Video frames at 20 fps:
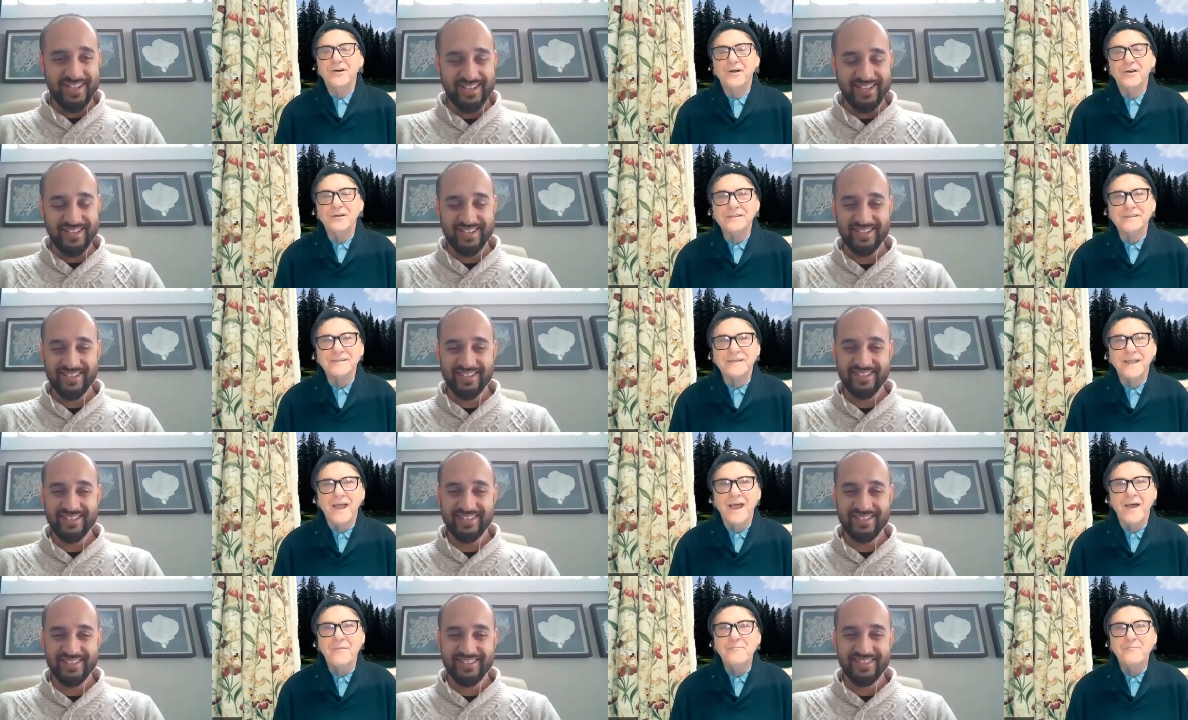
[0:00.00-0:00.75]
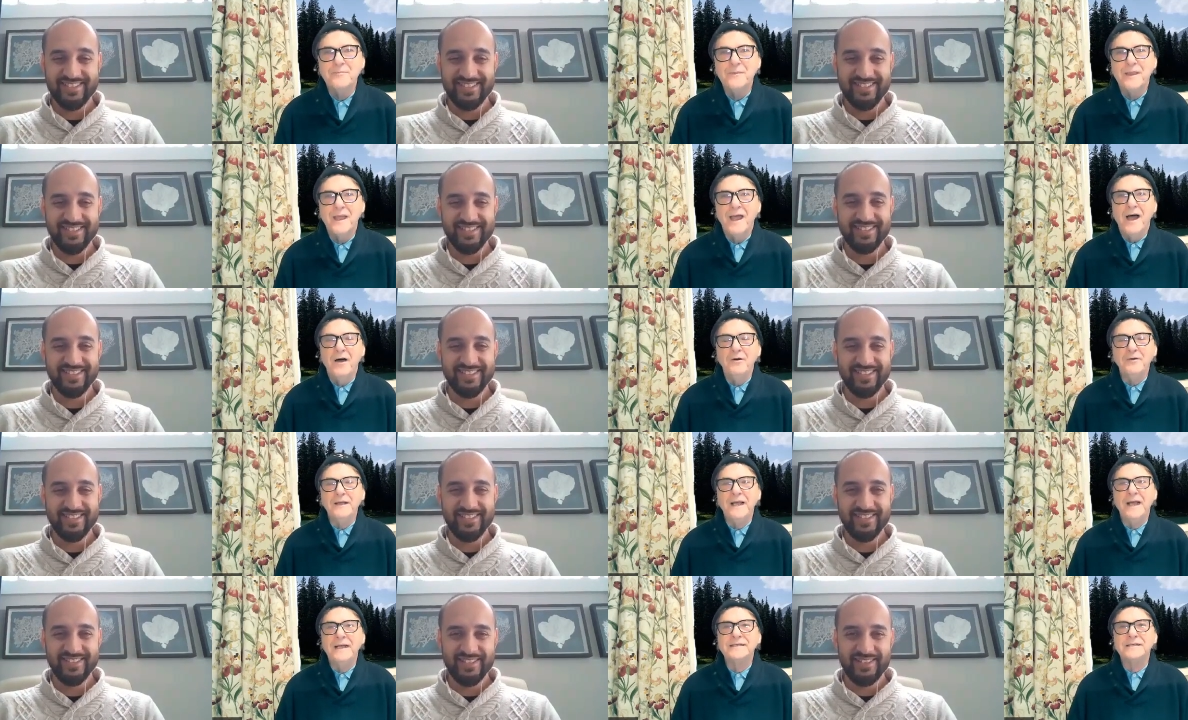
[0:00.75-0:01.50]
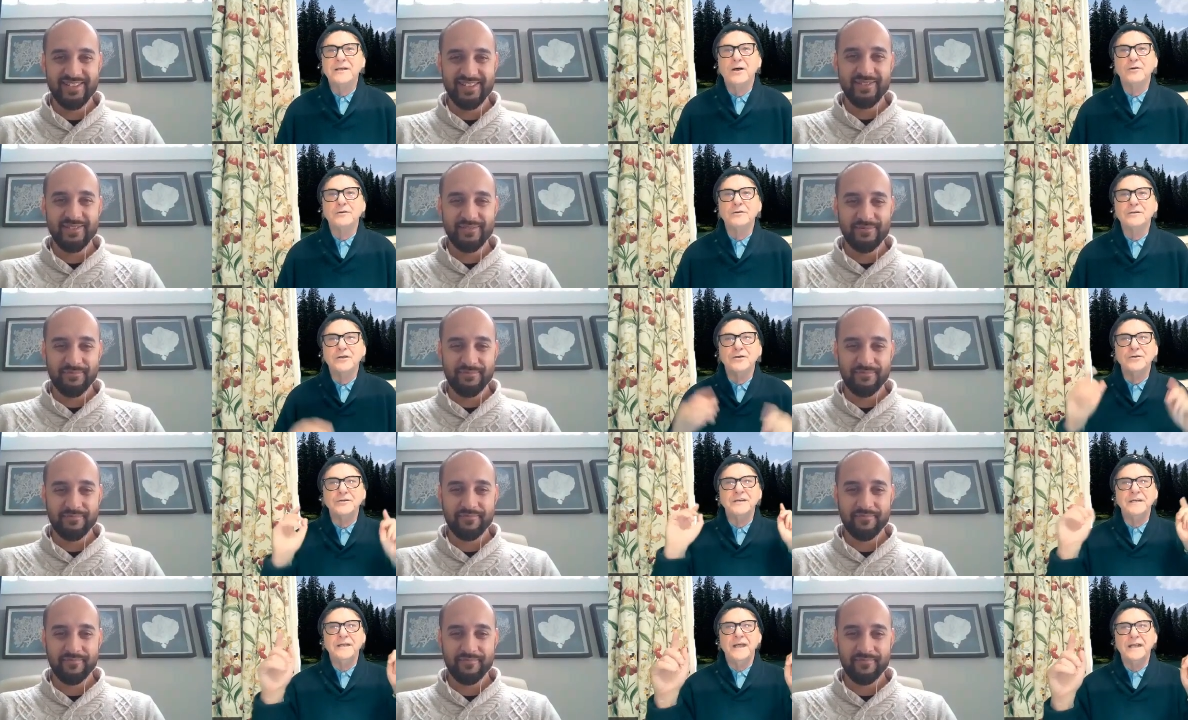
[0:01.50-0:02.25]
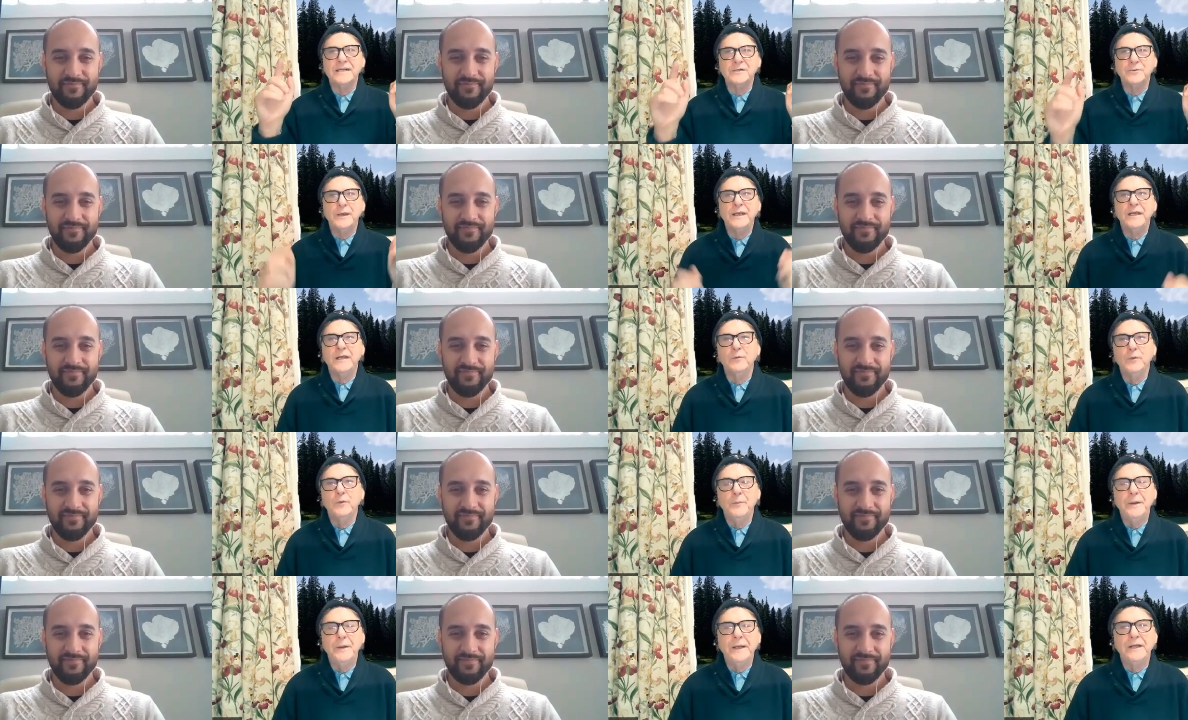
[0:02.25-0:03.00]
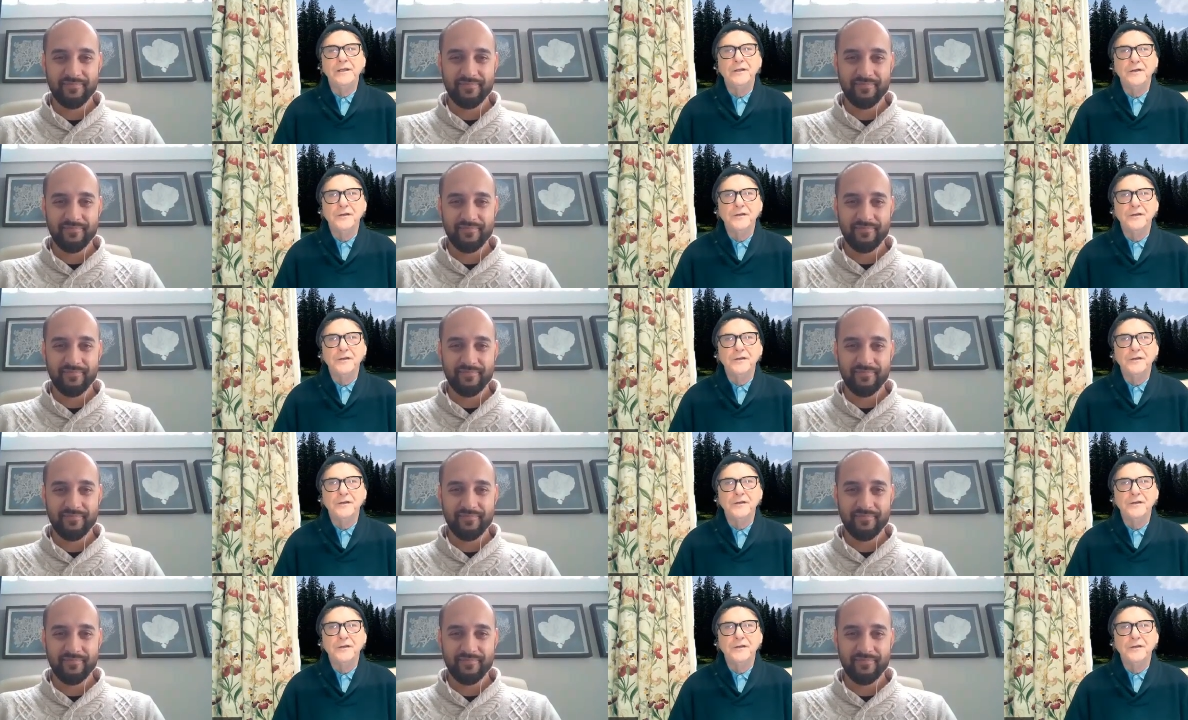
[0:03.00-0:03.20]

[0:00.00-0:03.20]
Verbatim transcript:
Speaker 1: crossed. Yeah. Okay, so I'll talk to you next week and we'll pick